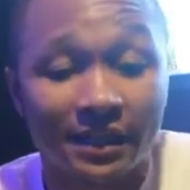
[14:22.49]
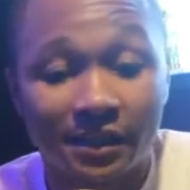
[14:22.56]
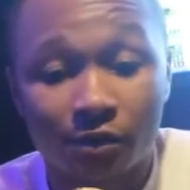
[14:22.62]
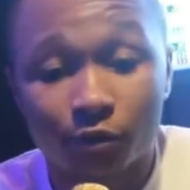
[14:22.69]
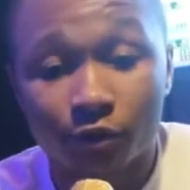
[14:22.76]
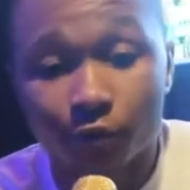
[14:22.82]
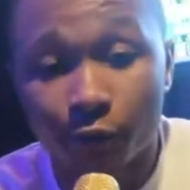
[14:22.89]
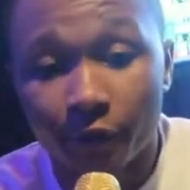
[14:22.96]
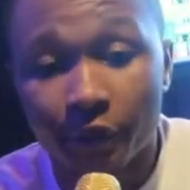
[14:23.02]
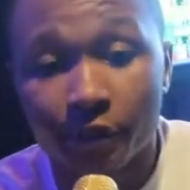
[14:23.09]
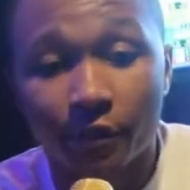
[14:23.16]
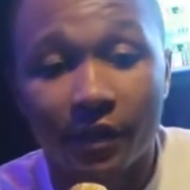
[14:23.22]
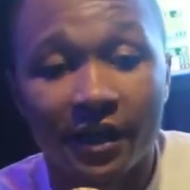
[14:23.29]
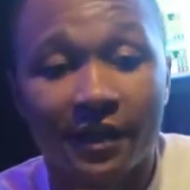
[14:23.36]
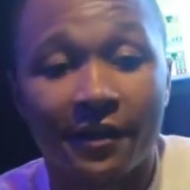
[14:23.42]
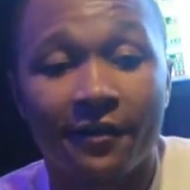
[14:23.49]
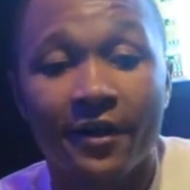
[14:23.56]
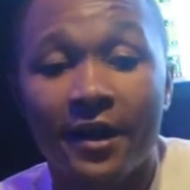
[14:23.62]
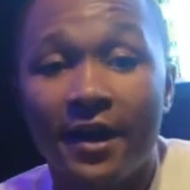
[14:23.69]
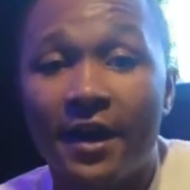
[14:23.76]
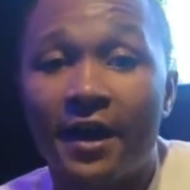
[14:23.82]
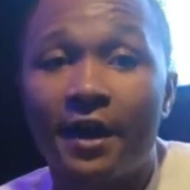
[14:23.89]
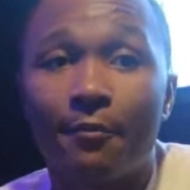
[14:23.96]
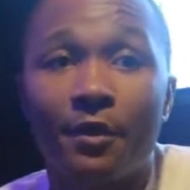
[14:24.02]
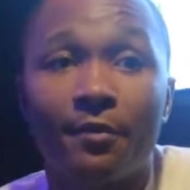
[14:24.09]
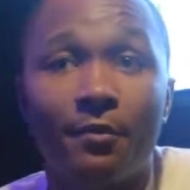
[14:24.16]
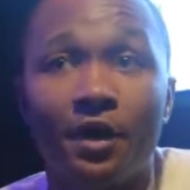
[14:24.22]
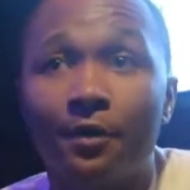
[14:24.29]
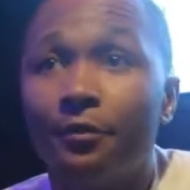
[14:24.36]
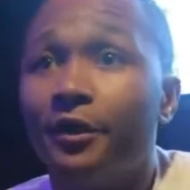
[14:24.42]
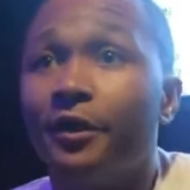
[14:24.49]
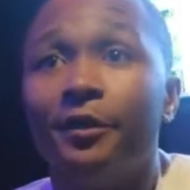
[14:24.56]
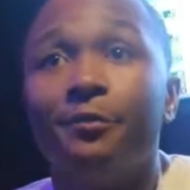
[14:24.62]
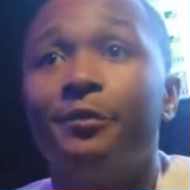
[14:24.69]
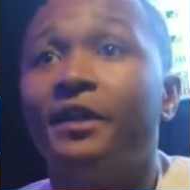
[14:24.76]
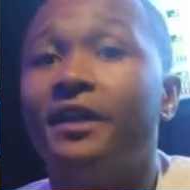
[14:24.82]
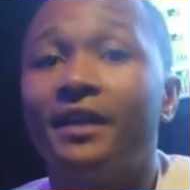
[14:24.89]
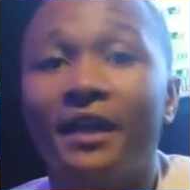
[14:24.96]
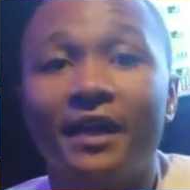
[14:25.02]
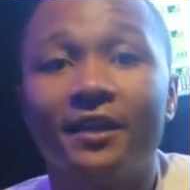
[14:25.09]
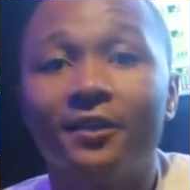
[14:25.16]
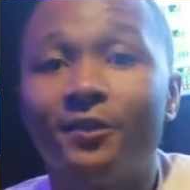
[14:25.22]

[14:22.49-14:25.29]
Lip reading: this was real, have my mom and them being like,